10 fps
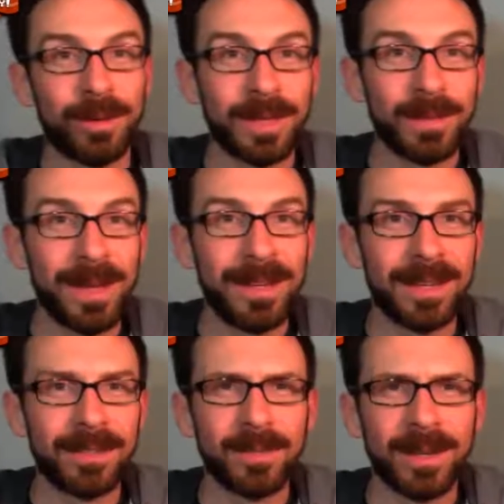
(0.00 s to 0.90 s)
oh, like Mandy
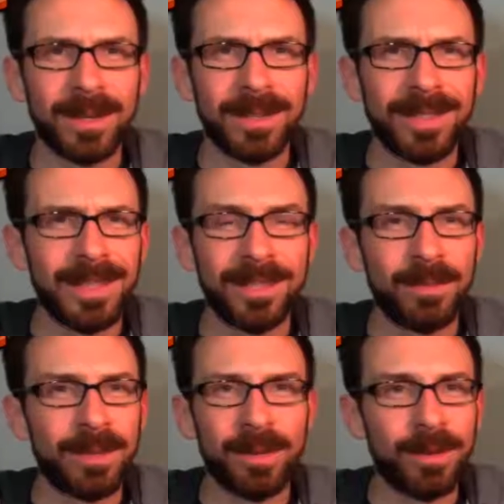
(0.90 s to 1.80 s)
has some kind of disease
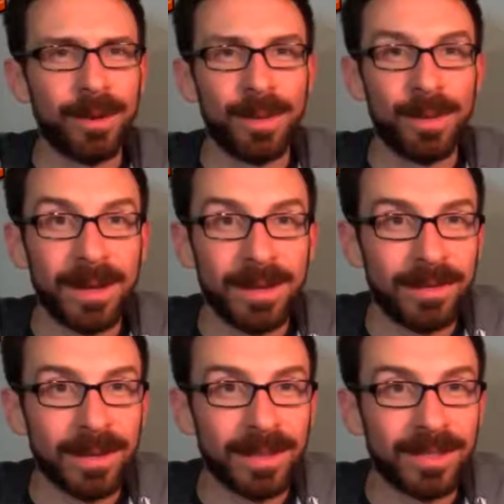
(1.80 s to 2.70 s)
that we don't know about.
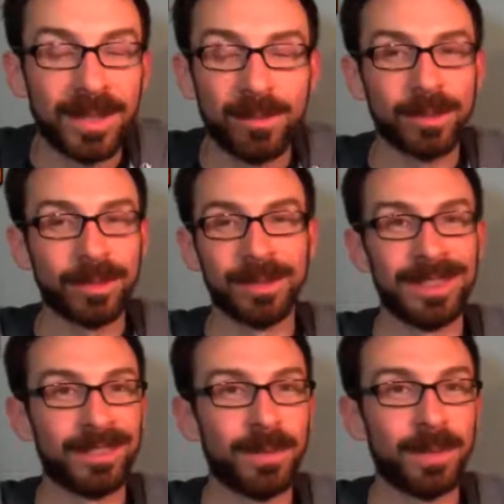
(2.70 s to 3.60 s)
Mandy's very sick and we're
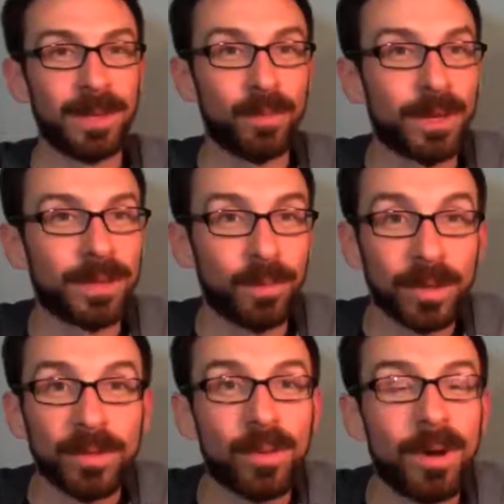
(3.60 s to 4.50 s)
learning something.
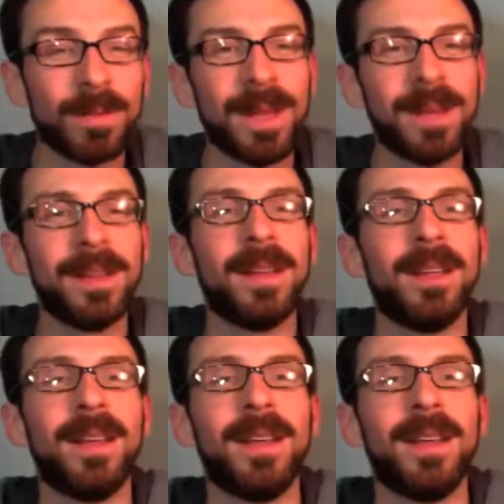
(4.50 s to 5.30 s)
What's wrong, Mandy?